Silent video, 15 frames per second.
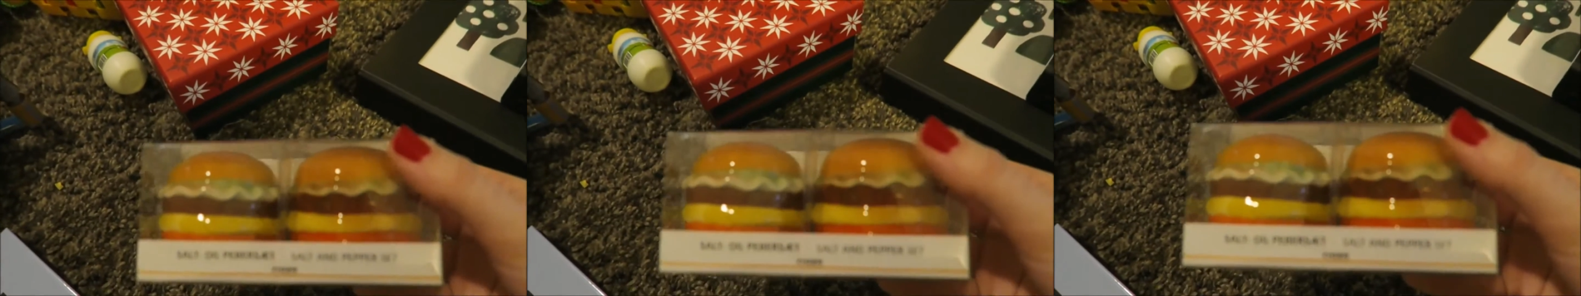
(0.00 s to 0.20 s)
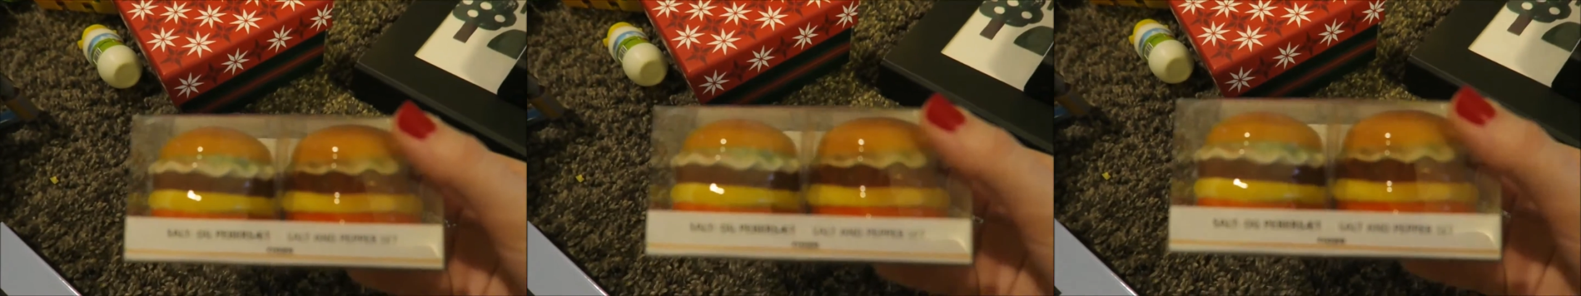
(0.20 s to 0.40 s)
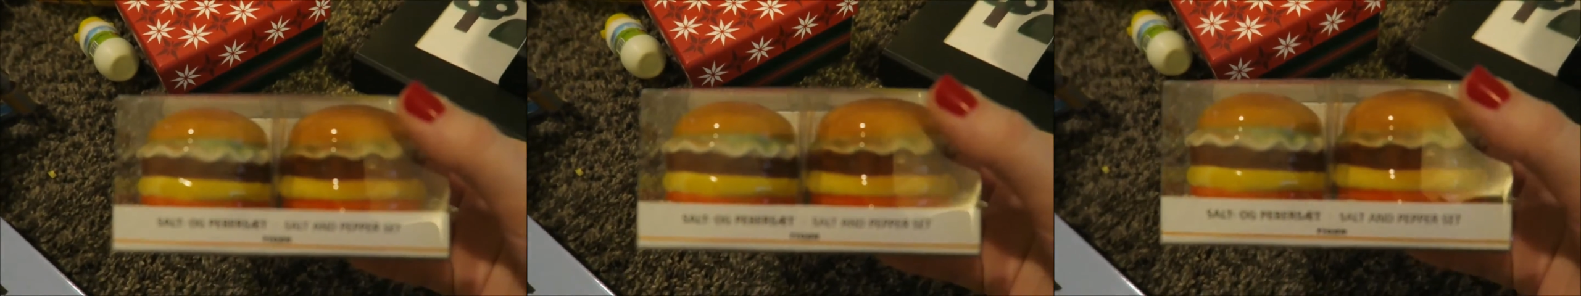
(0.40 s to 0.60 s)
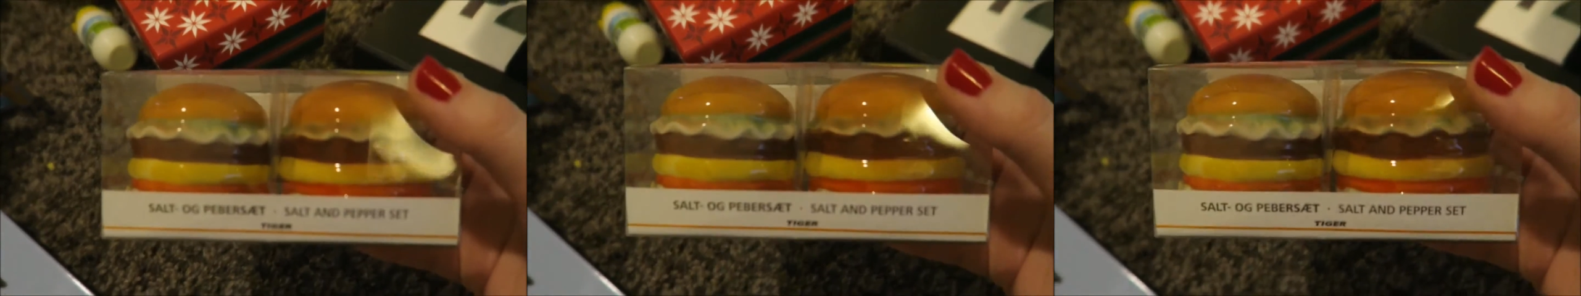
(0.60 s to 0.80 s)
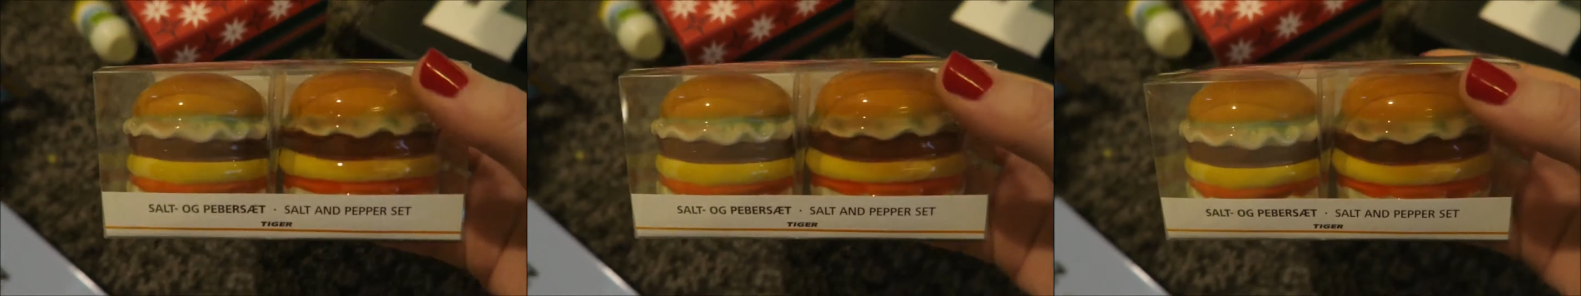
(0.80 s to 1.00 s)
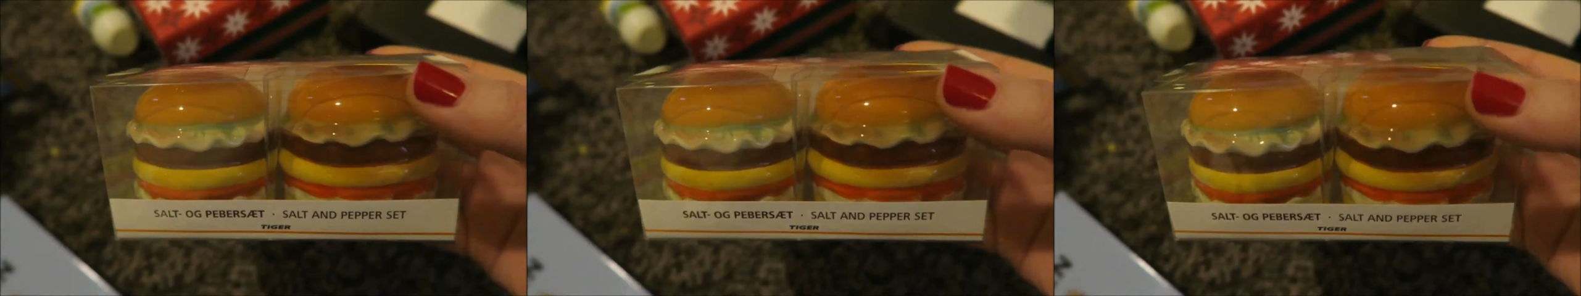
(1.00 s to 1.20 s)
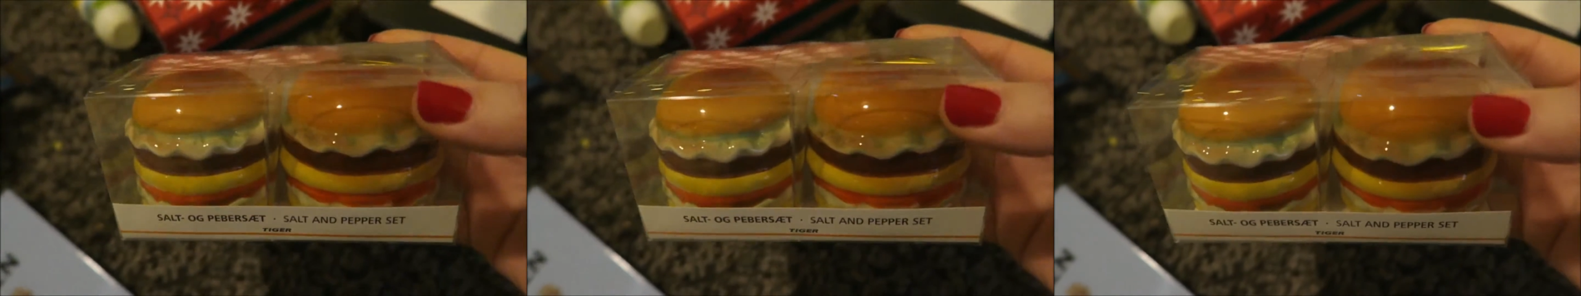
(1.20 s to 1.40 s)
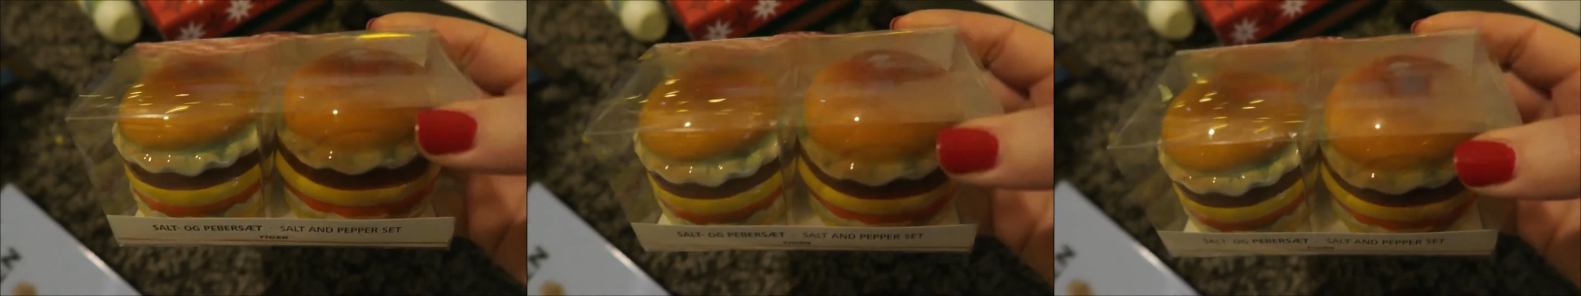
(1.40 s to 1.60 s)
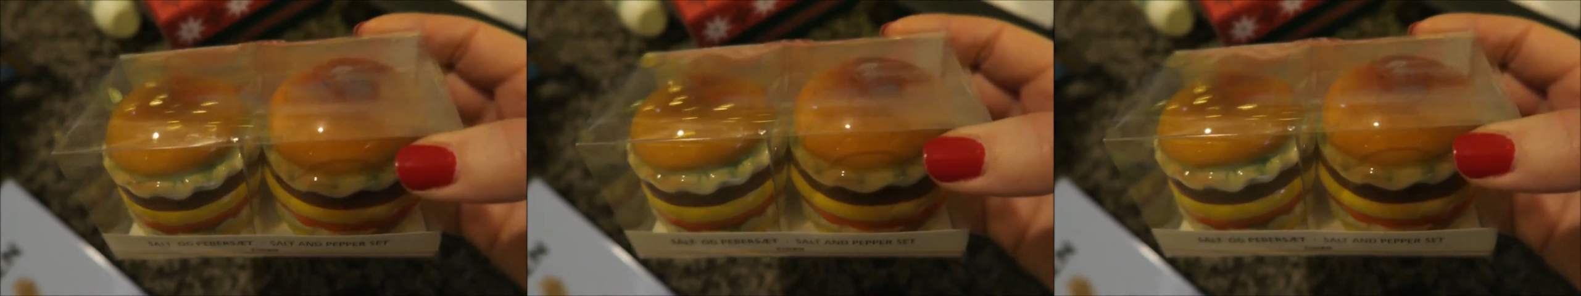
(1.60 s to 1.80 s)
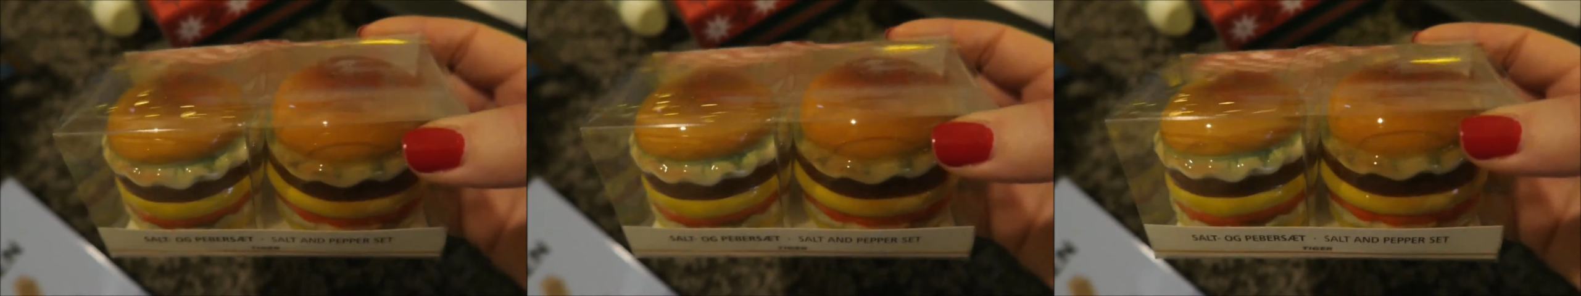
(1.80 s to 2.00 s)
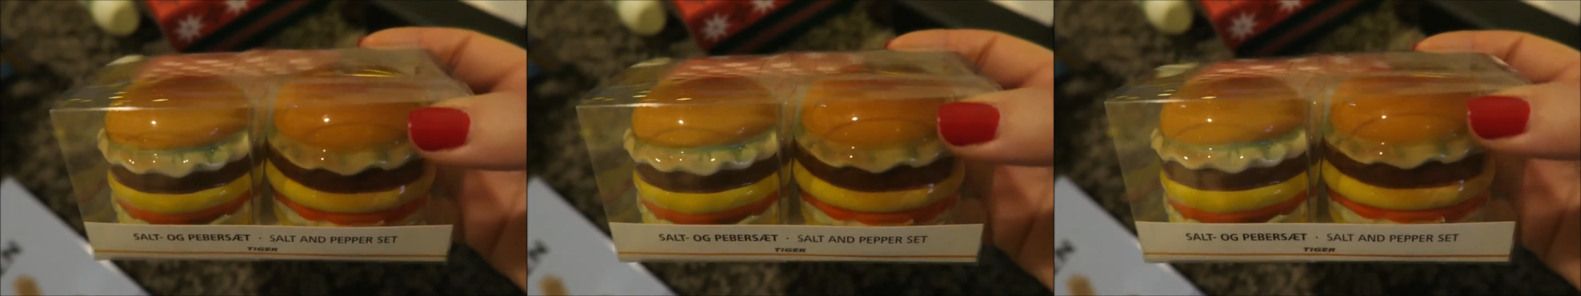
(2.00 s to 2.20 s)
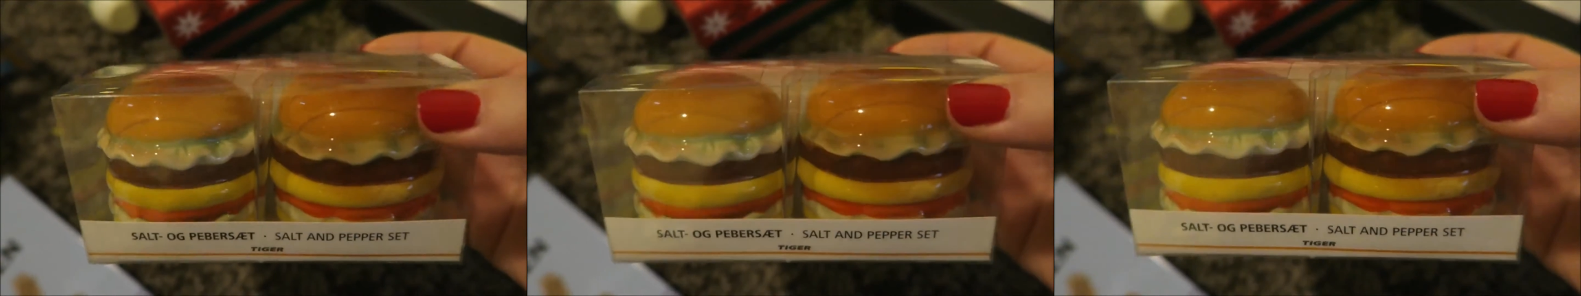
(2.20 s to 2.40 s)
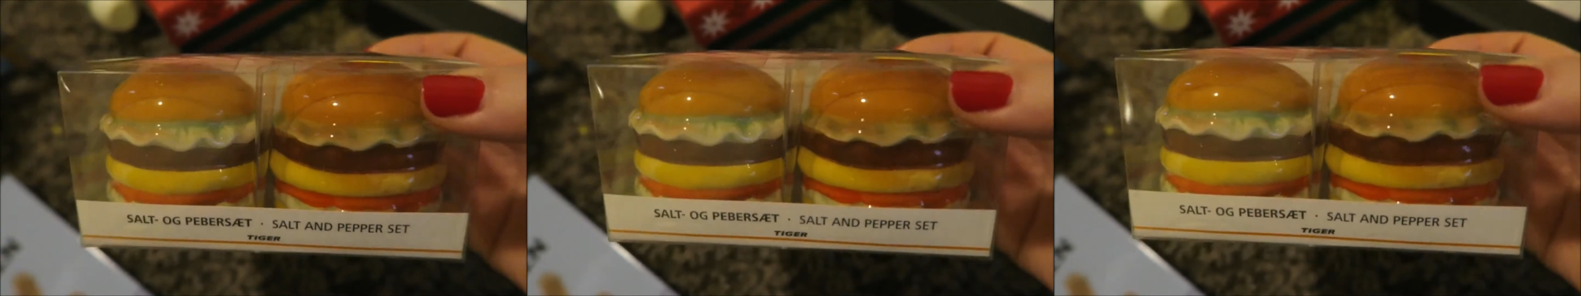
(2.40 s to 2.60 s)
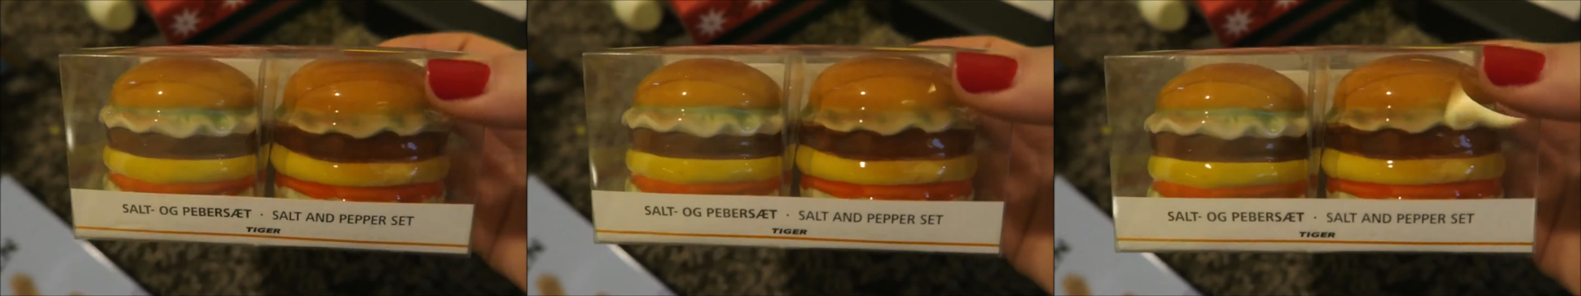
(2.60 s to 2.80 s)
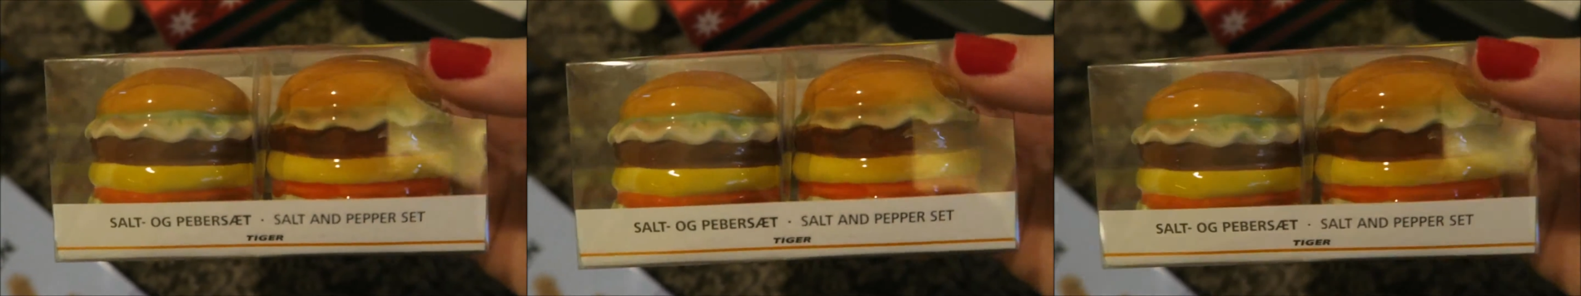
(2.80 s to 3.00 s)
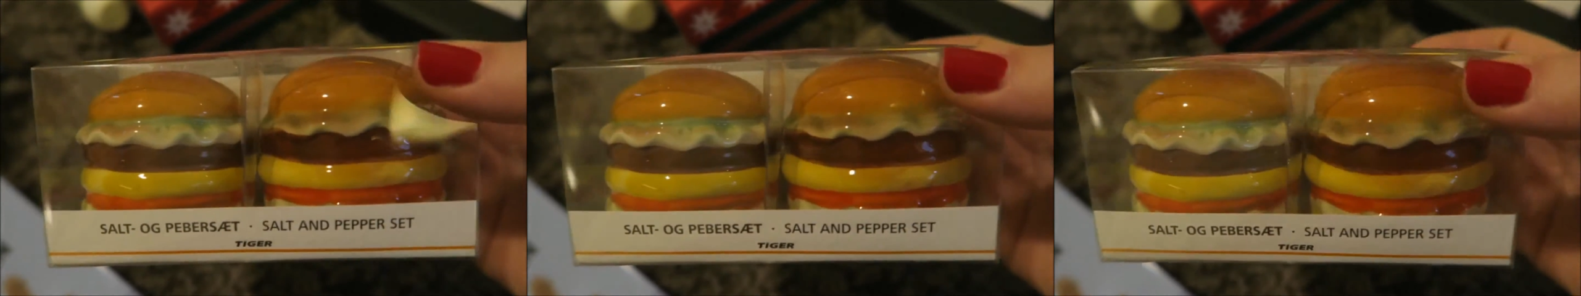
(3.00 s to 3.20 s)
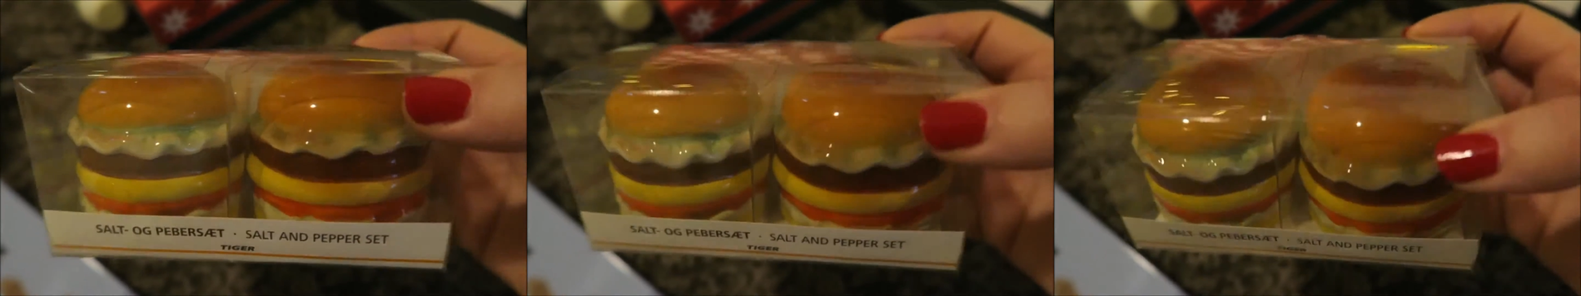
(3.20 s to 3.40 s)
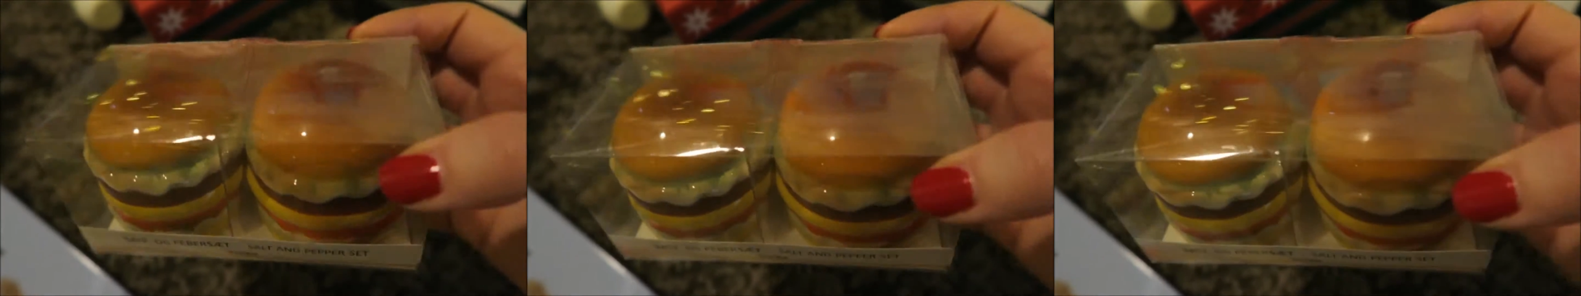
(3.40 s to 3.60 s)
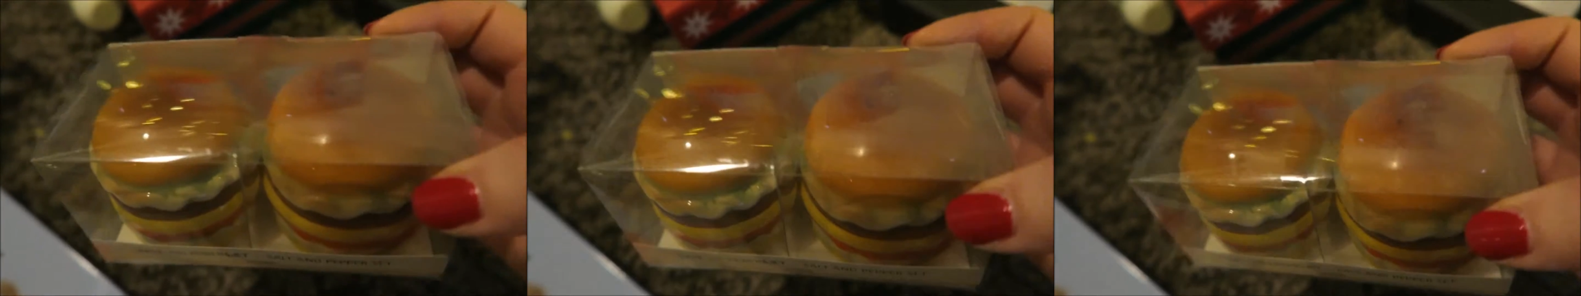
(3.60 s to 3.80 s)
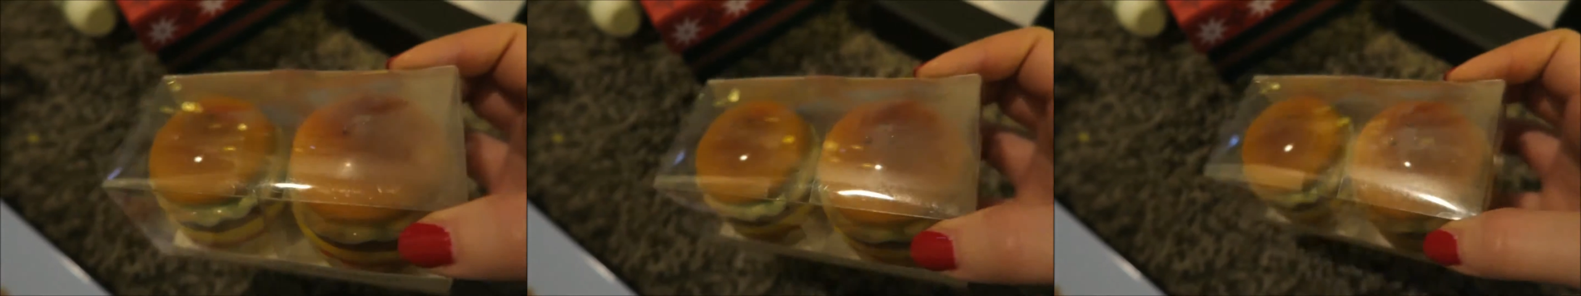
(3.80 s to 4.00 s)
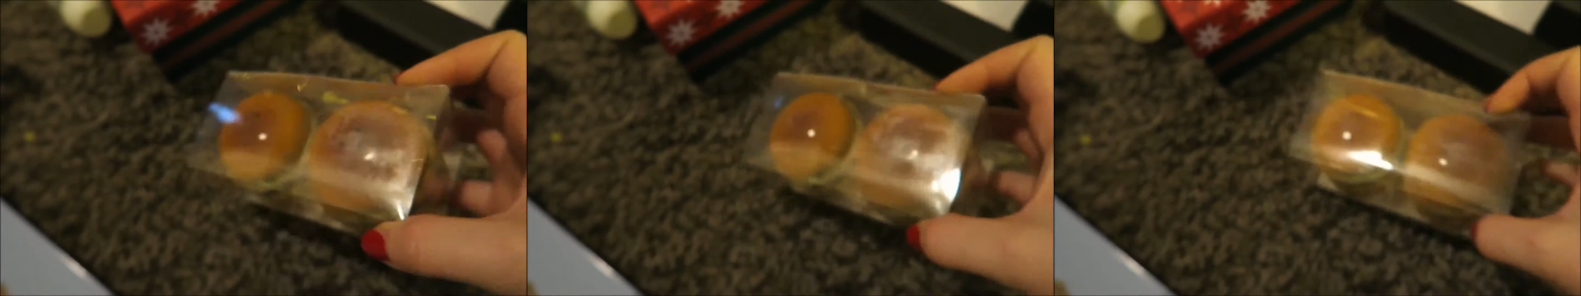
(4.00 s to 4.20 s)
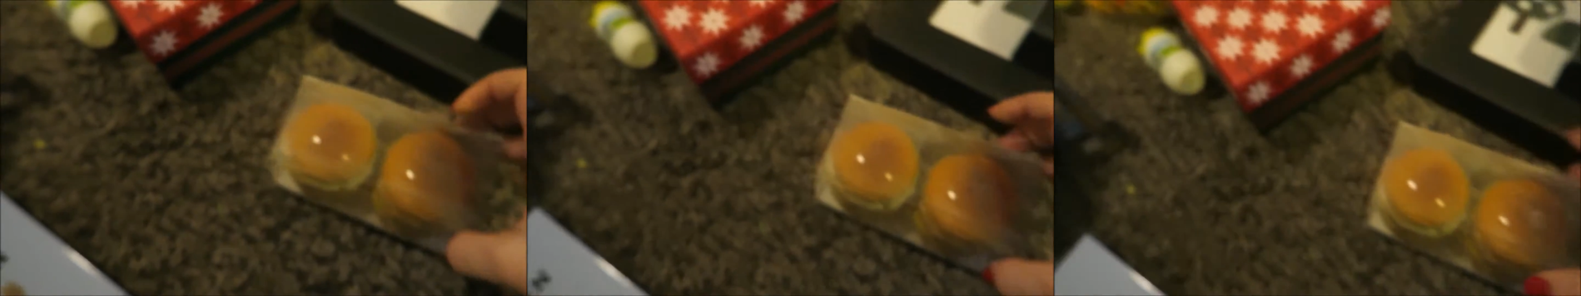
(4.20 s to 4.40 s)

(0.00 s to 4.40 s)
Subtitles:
[unreadable: no face in view]